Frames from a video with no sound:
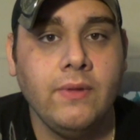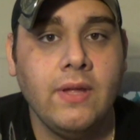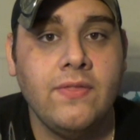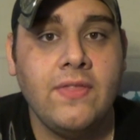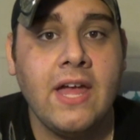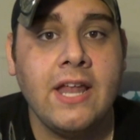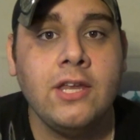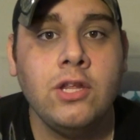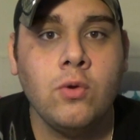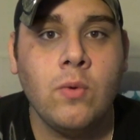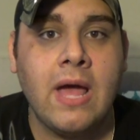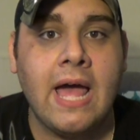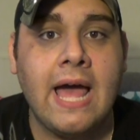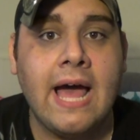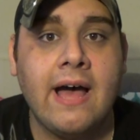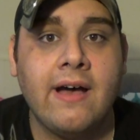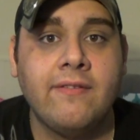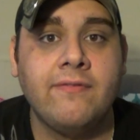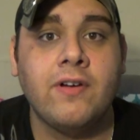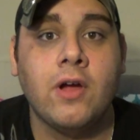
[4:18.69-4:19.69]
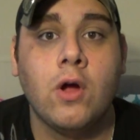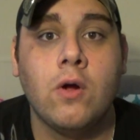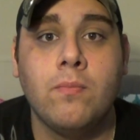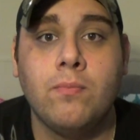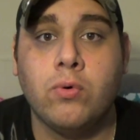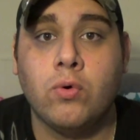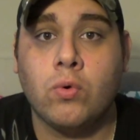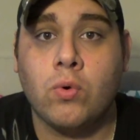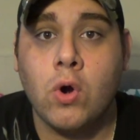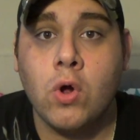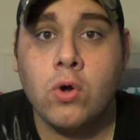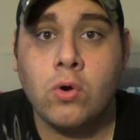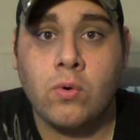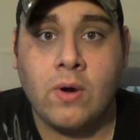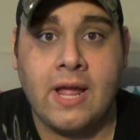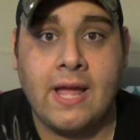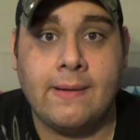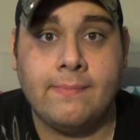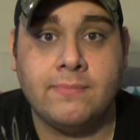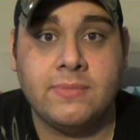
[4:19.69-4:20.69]
Then you have
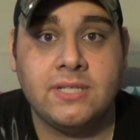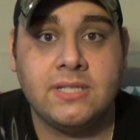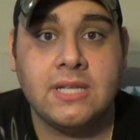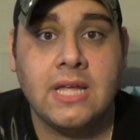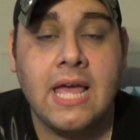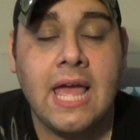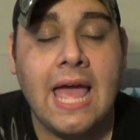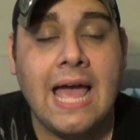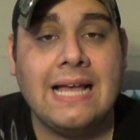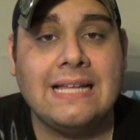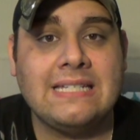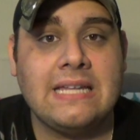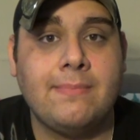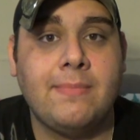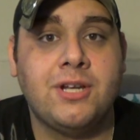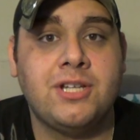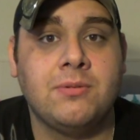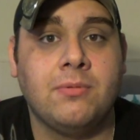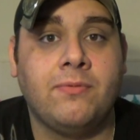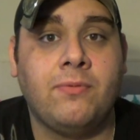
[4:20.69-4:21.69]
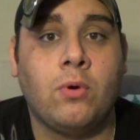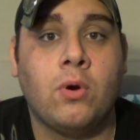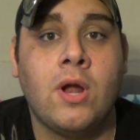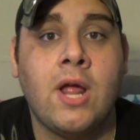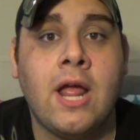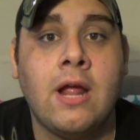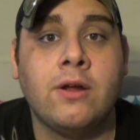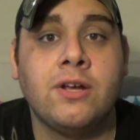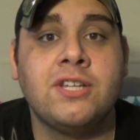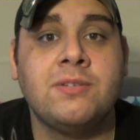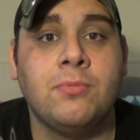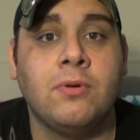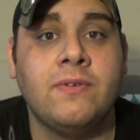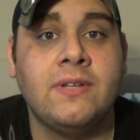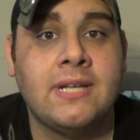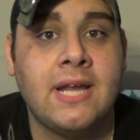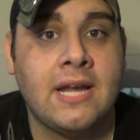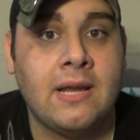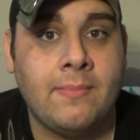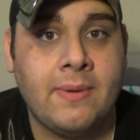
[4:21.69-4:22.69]
programs. As I mentioned before, Eric's Movie
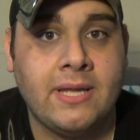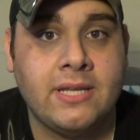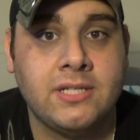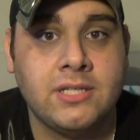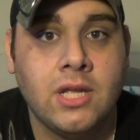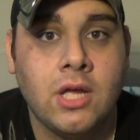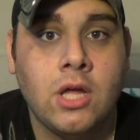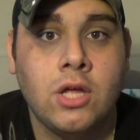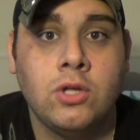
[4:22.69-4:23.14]
Database.